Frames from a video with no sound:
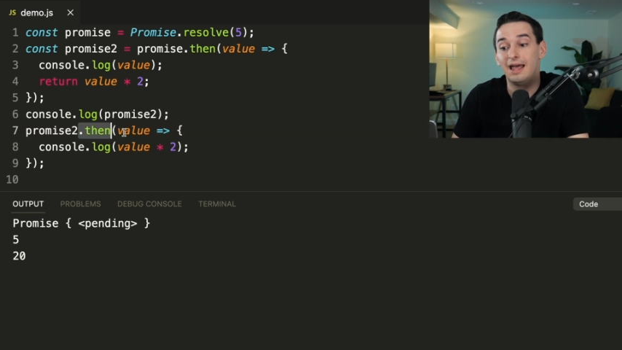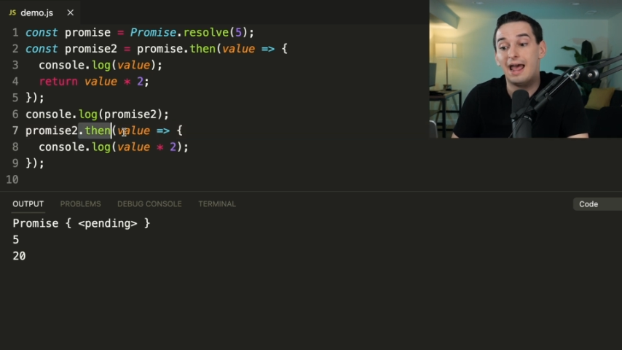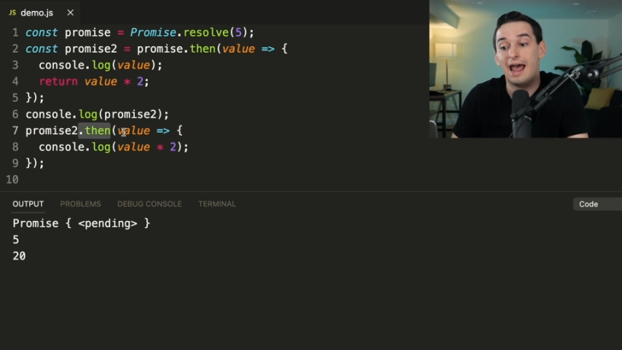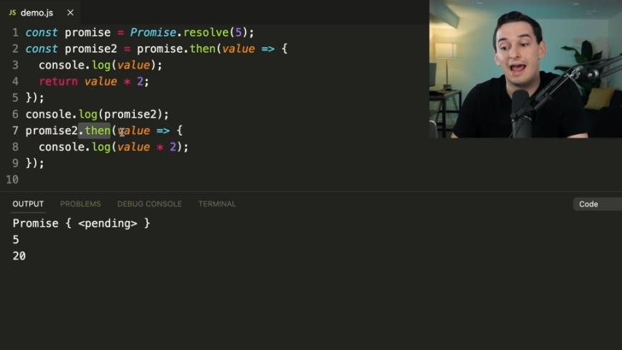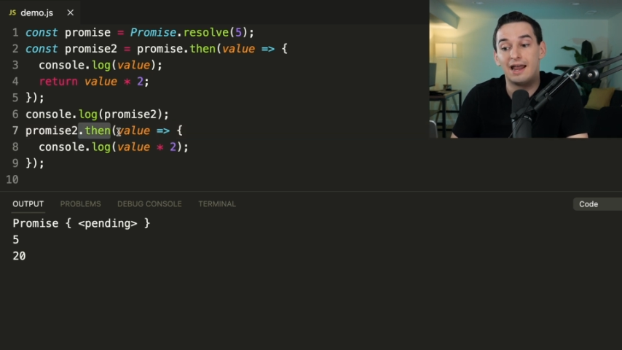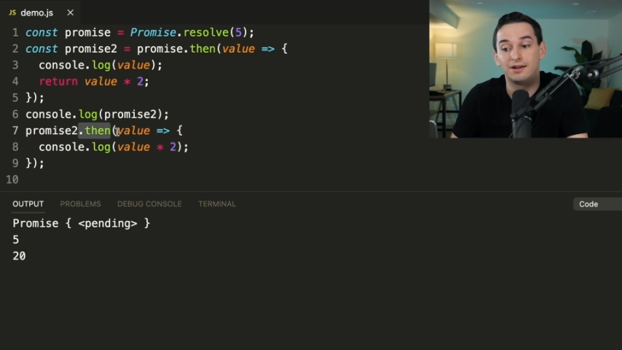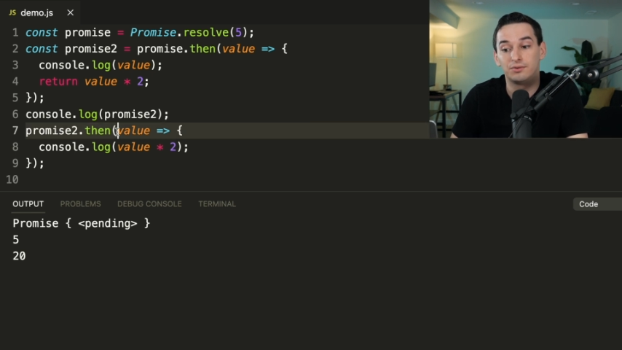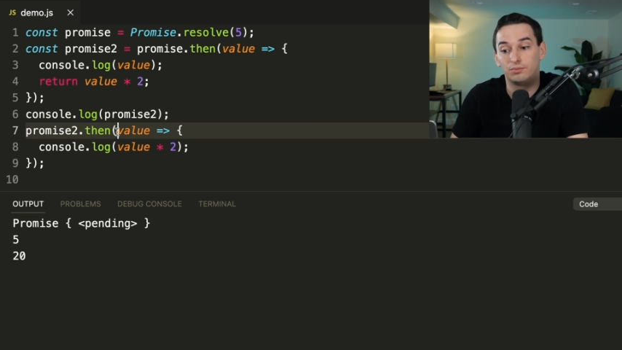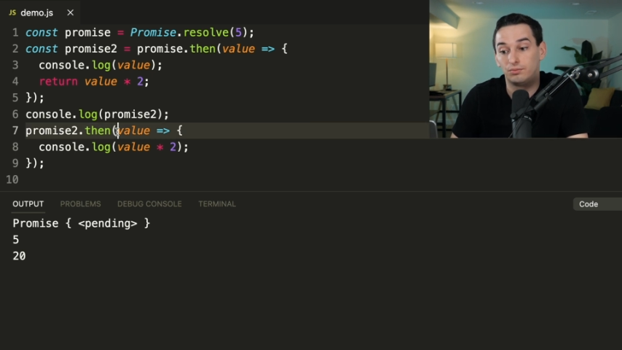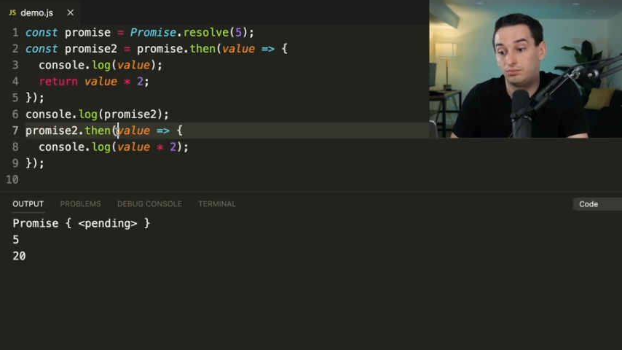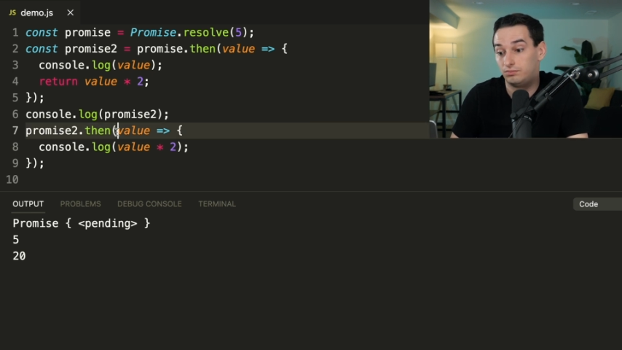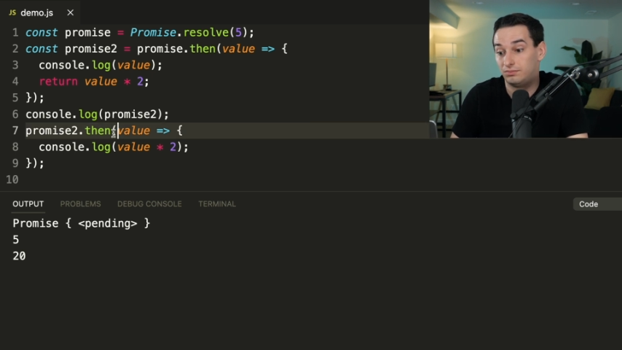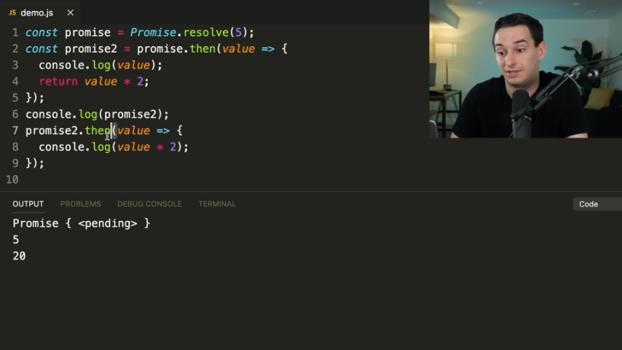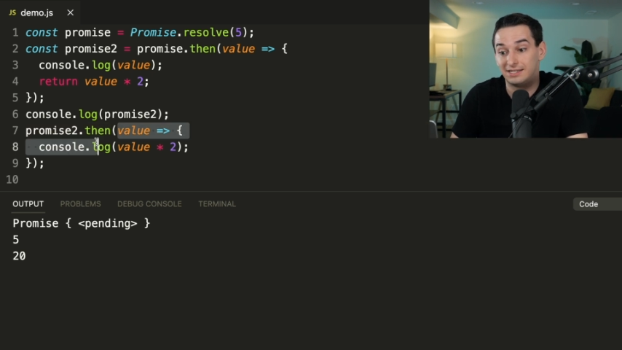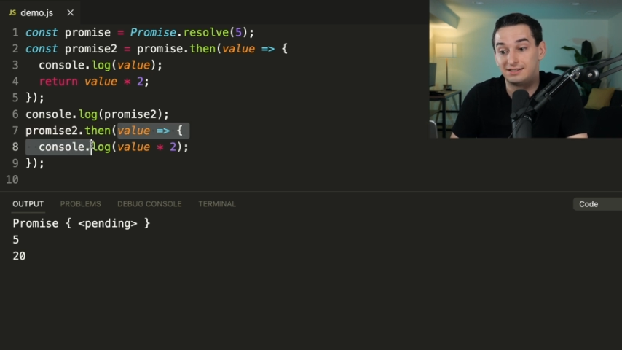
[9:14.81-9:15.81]
And
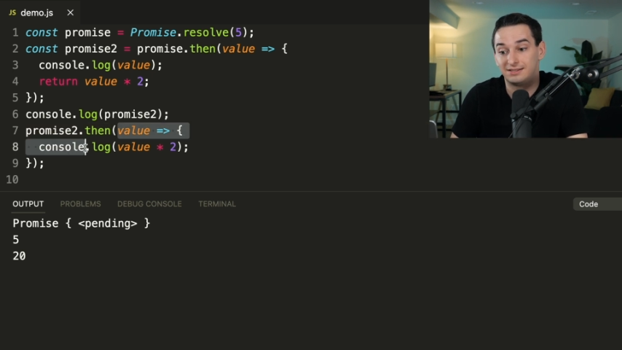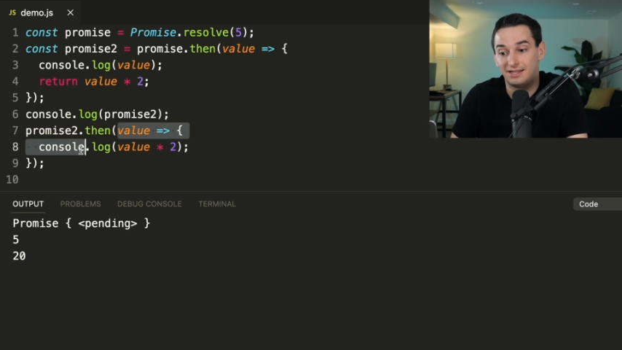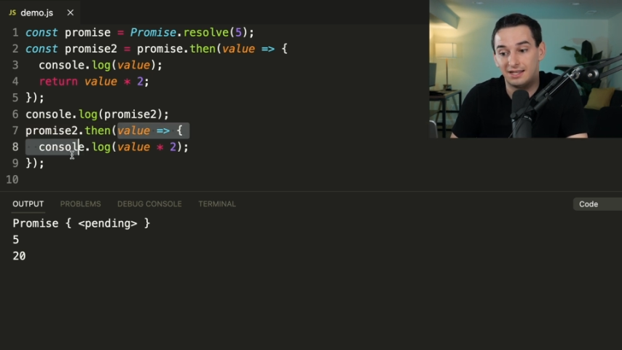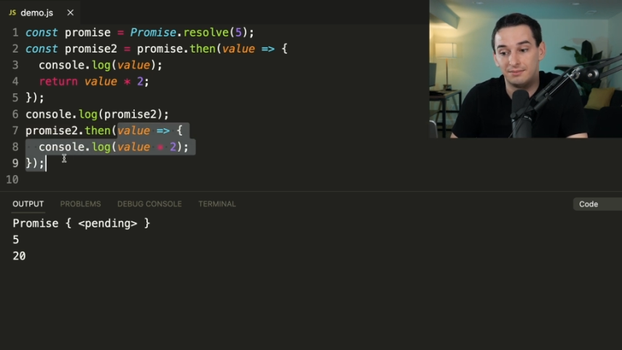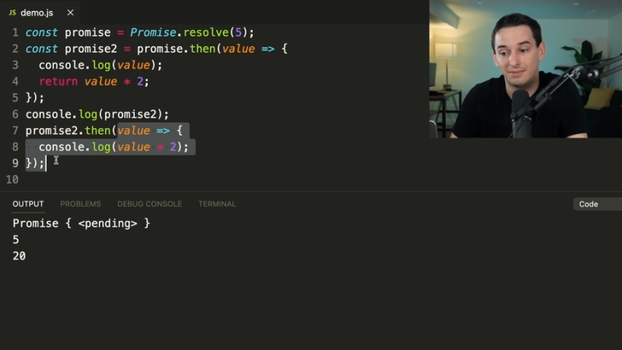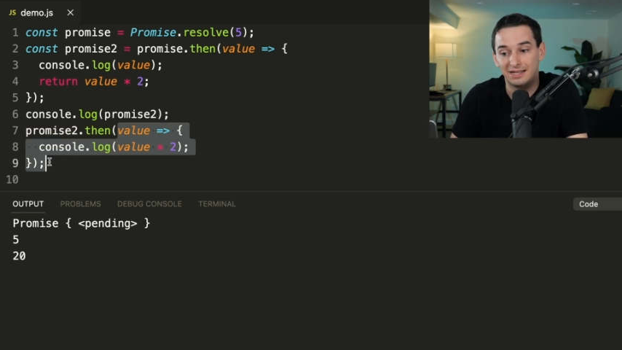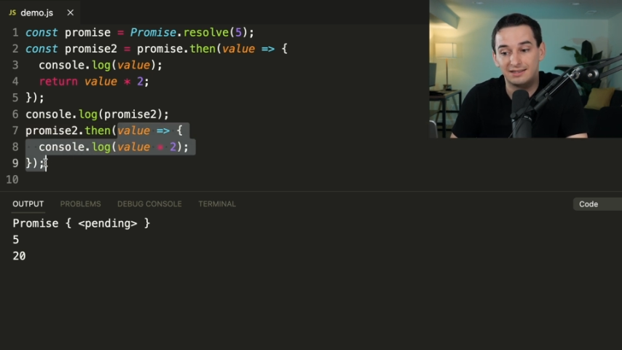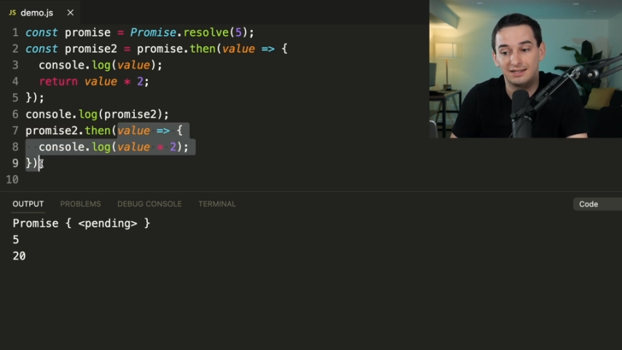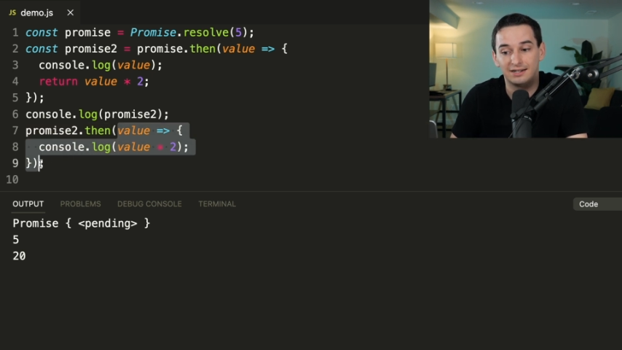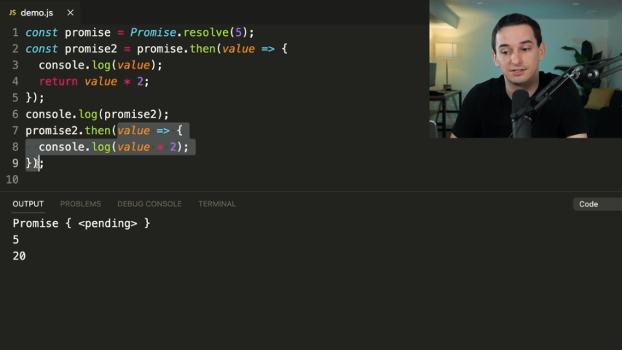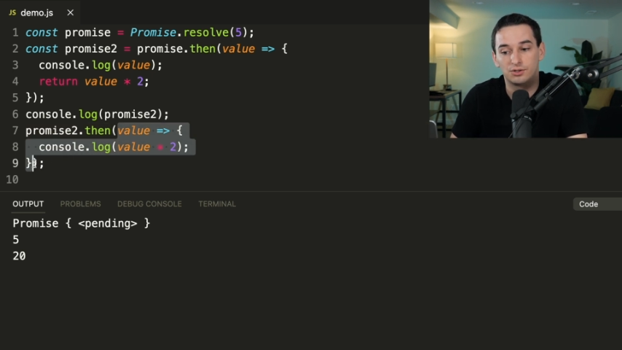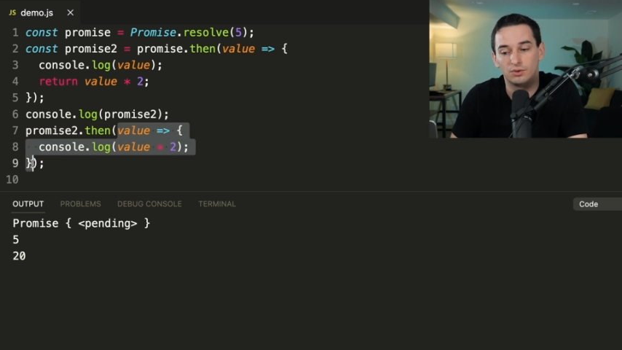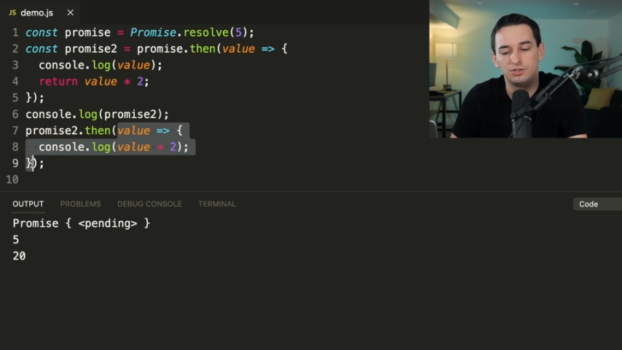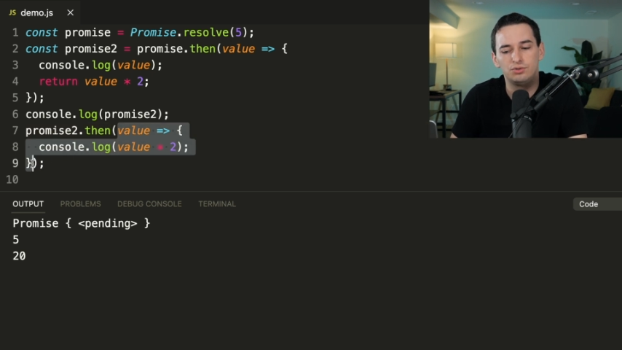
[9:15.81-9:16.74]
this then method is going